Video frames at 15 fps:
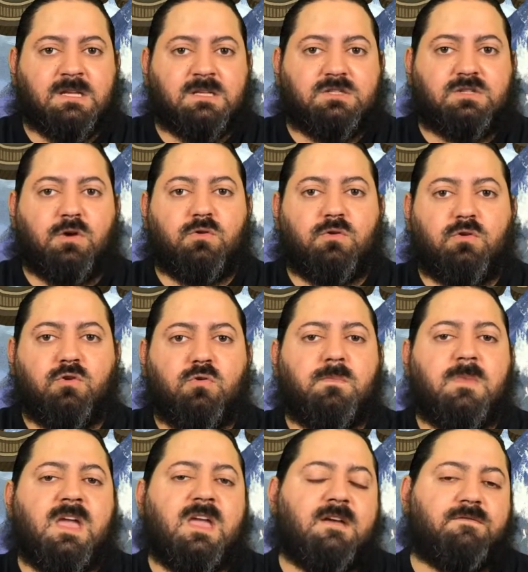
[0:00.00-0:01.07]
So you
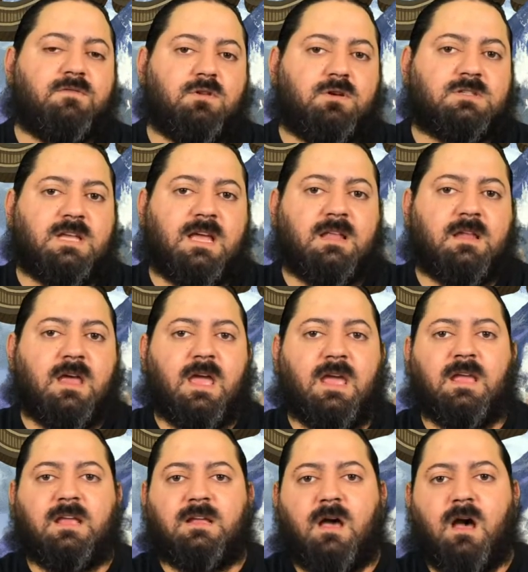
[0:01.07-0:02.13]
may have looked at
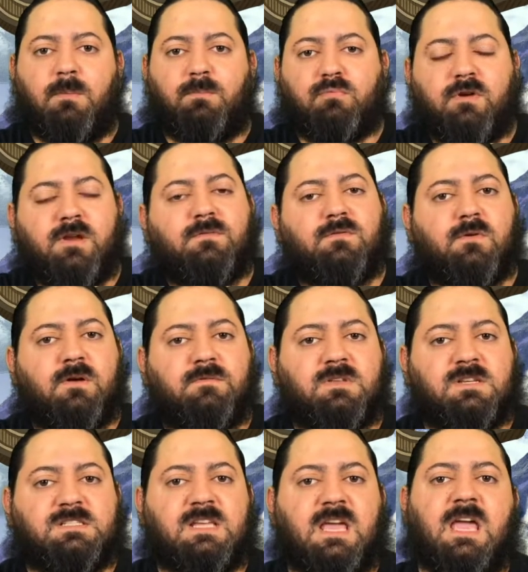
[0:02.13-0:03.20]
a preview of
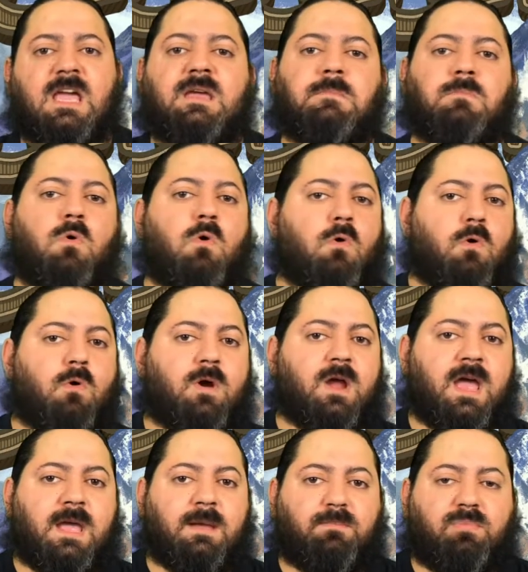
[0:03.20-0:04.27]
this game or
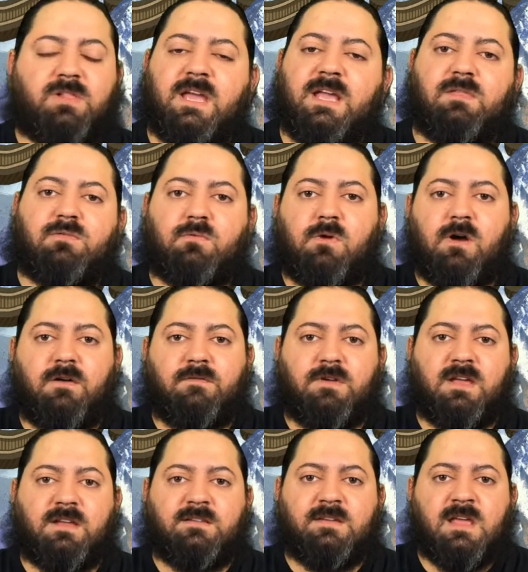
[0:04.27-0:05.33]
a playthrough of
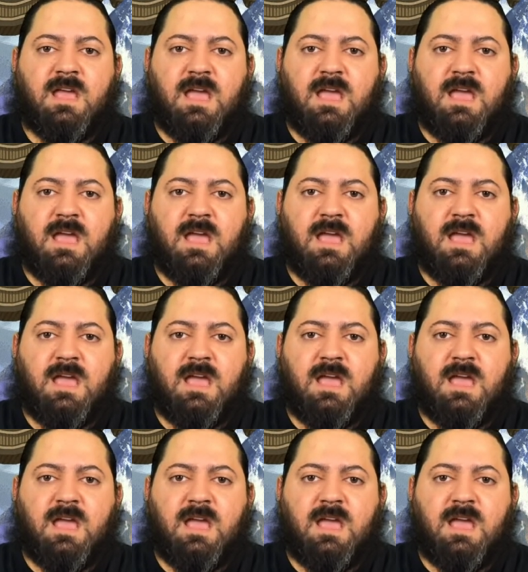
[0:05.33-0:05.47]
it